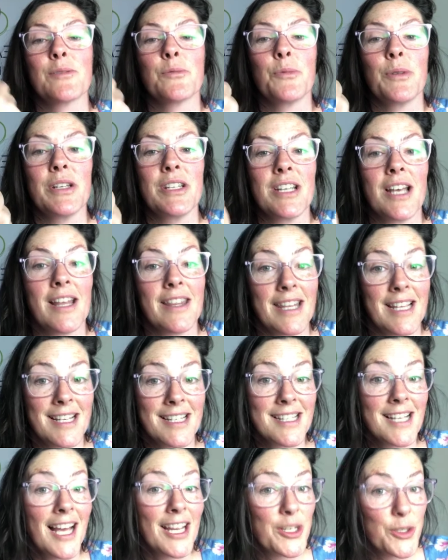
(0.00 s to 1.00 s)
which are
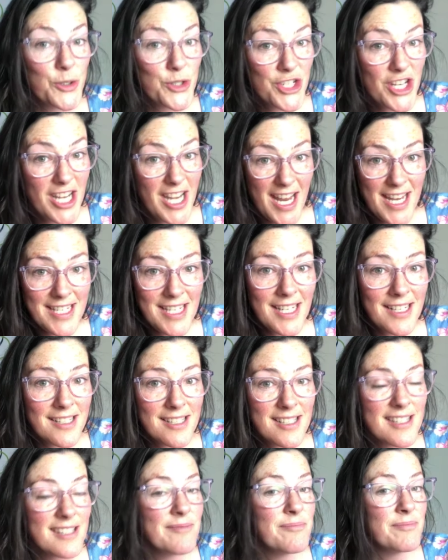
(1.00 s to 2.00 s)
things like your
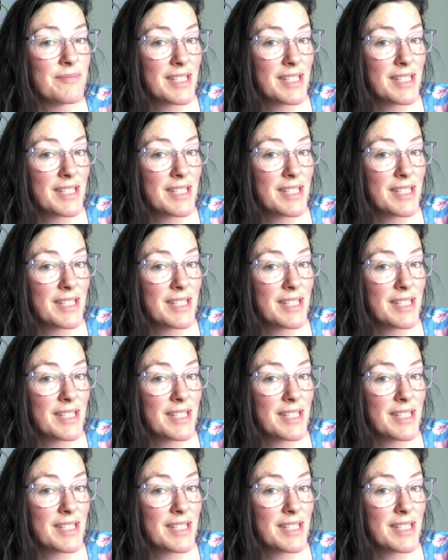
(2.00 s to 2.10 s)
genetics,